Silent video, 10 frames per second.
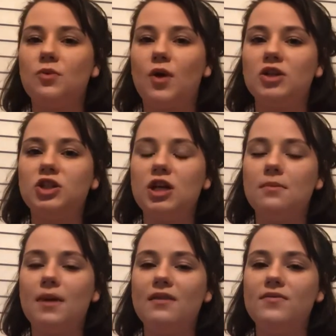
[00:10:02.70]
and
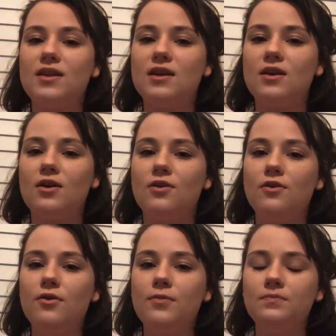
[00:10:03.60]
watching my
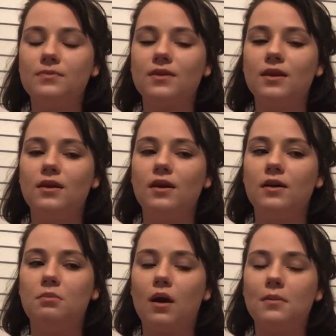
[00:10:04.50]
video.
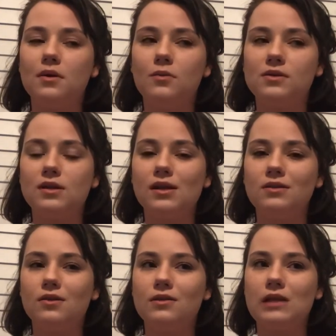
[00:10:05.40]
It probably wasn't
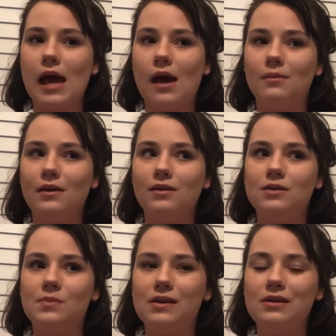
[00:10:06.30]
as good as
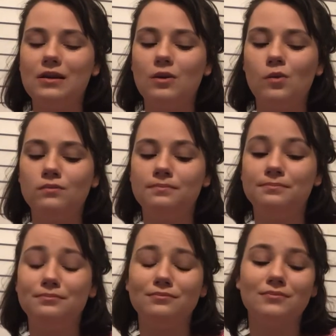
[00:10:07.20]
Abby's, but you know,
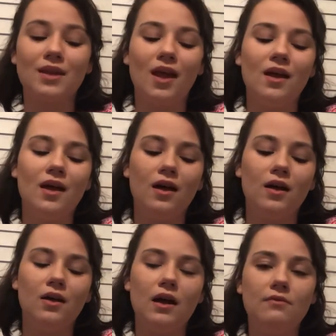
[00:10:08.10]

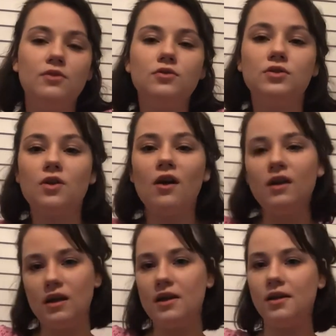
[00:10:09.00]
if you
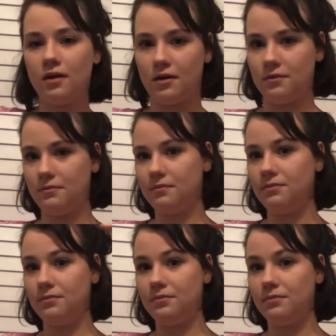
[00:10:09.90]
start here,
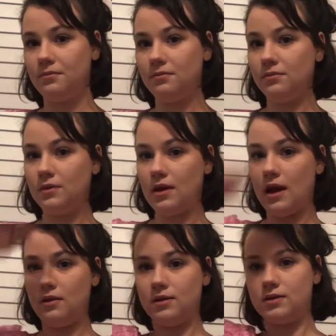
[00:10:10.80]

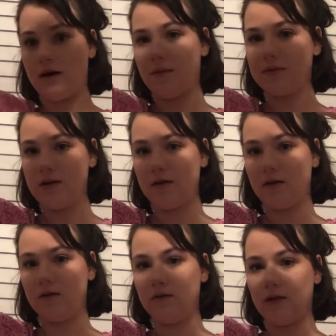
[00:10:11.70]
and the tops
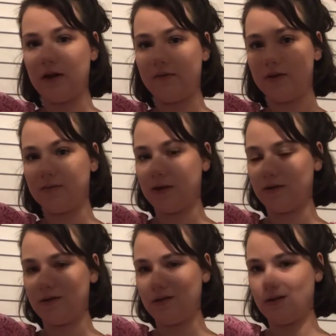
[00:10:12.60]
here. You only have this
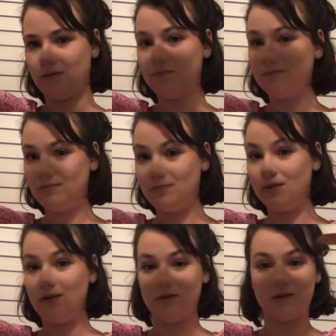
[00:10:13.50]
much, you know,
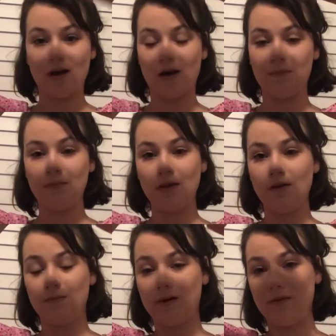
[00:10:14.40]
you stop.
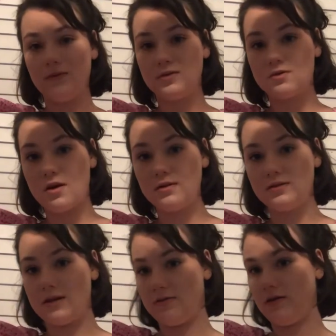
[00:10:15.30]
But if you start
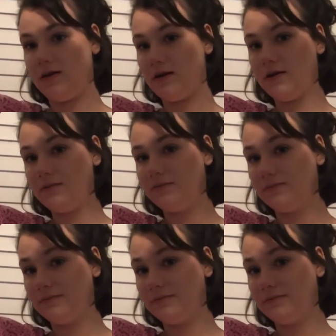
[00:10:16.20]
down here,